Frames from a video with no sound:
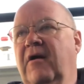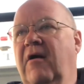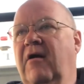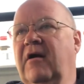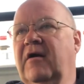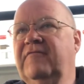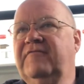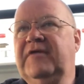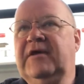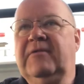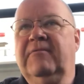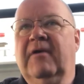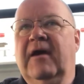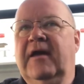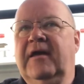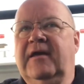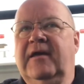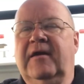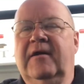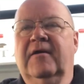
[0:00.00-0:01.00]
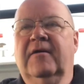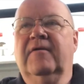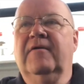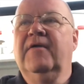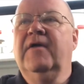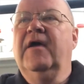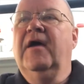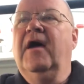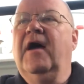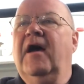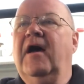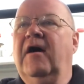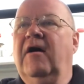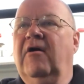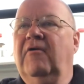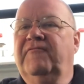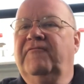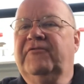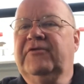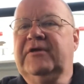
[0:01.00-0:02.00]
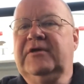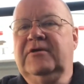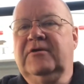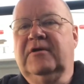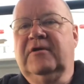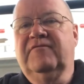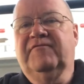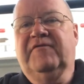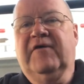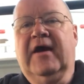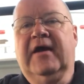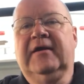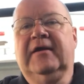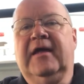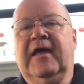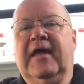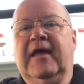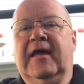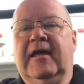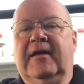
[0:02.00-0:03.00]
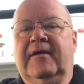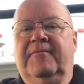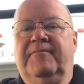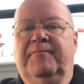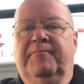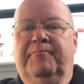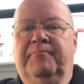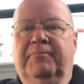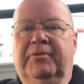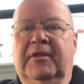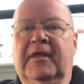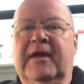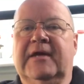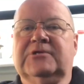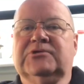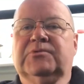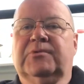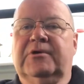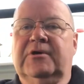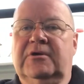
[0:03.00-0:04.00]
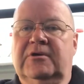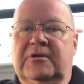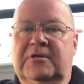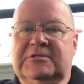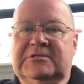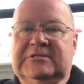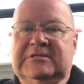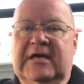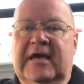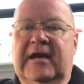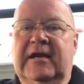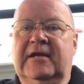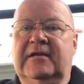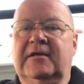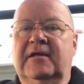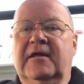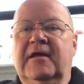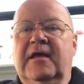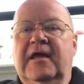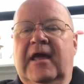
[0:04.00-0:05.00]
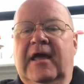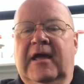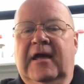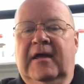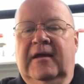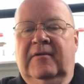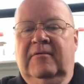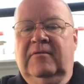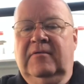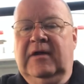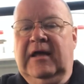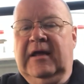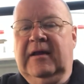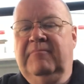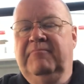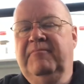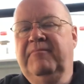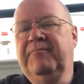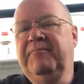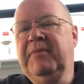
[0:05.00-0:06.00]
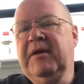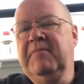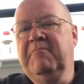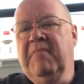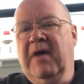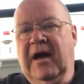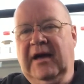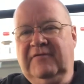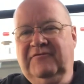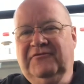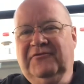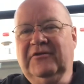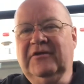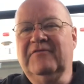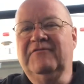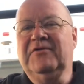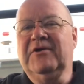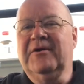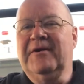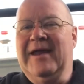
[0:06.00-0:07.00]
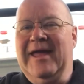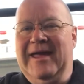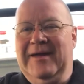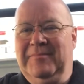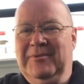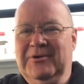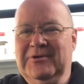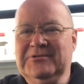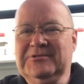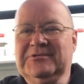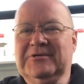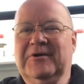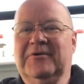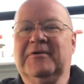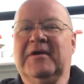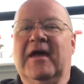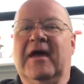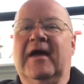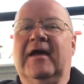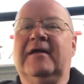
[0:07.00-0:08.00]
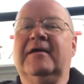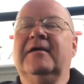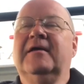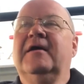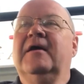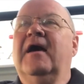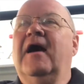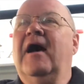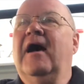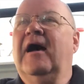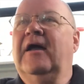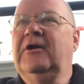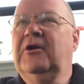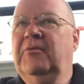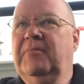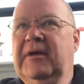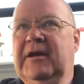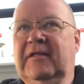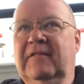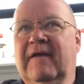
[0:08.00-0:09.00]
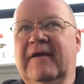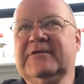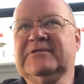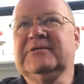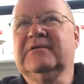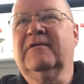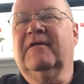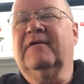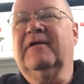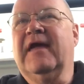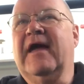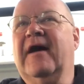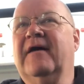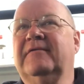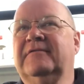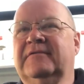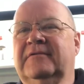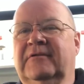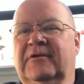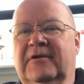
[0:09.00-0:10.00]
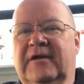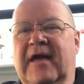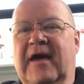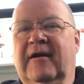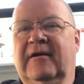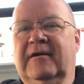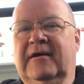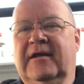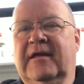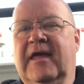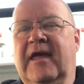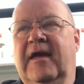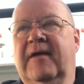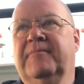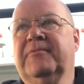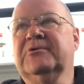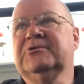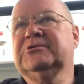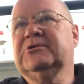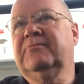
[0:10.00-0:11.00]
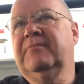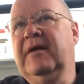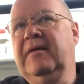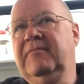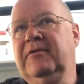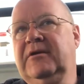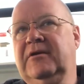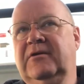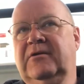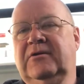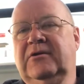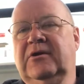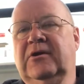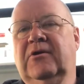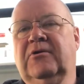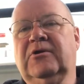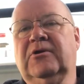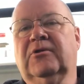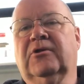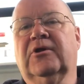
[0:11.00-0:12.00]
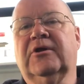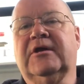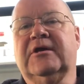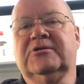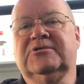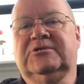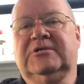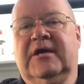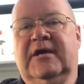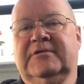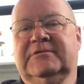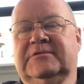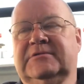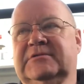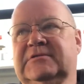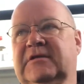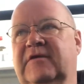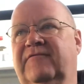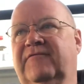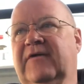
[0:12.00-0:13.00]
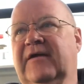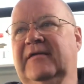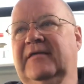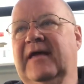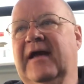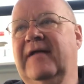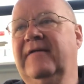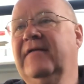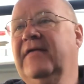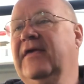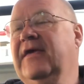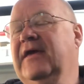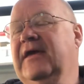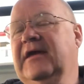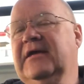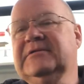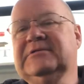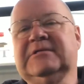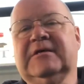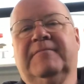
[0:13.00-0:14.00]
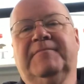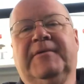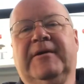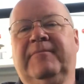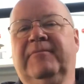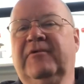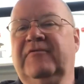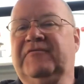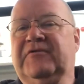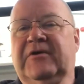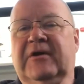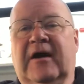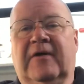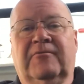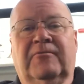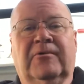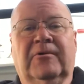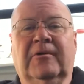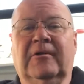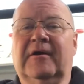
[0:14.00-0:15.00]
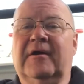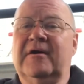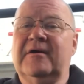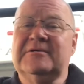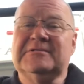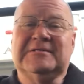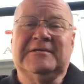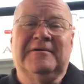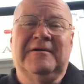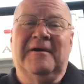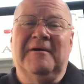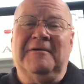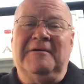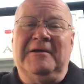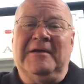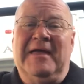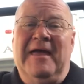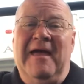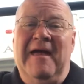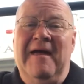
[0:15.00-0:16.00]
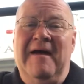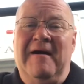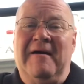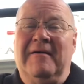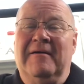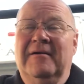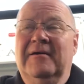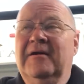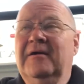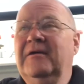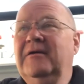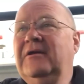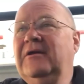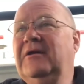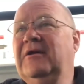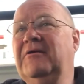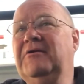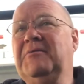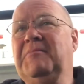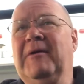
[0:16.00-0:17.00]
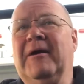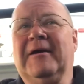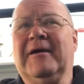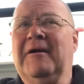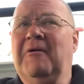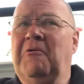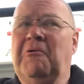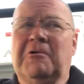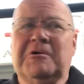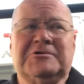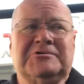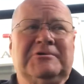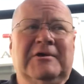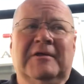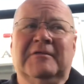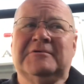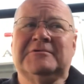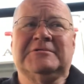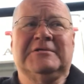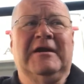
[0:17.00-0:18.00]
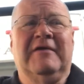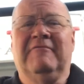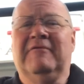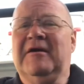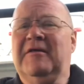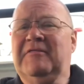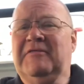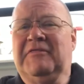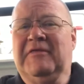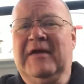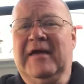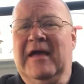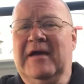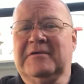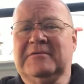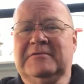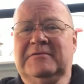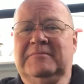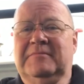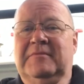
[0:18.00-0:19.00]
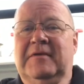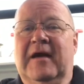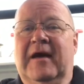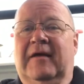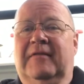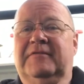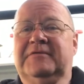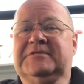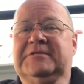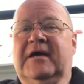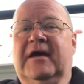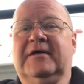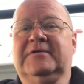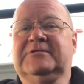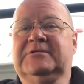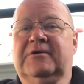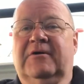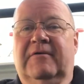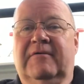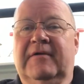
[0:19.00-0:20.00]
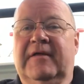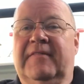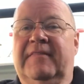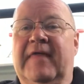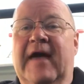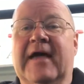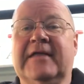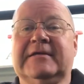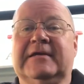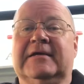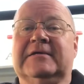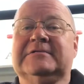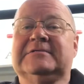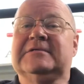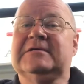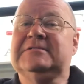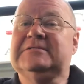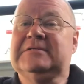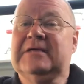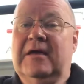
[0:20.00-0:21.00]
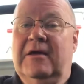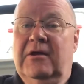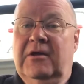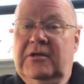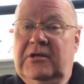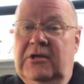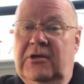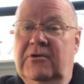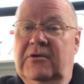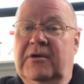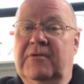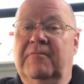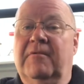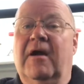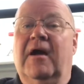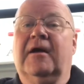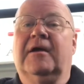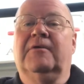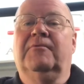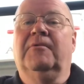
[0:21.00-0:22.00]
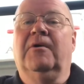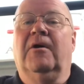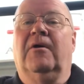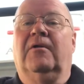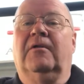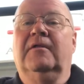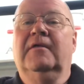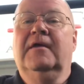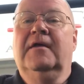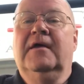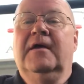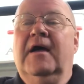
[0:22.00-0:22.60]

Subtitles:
RV right here. Hopefully you can find a place where you can set it and be mindful of your neighbors. Okay, nobody likes to look out at a camper, so maybe you look at sheds and stuff like that. And some people, if you're out in rural areas, they're not going to care. You probably got horse trailers and every other thing outside. So in that instance, you can rock and roll.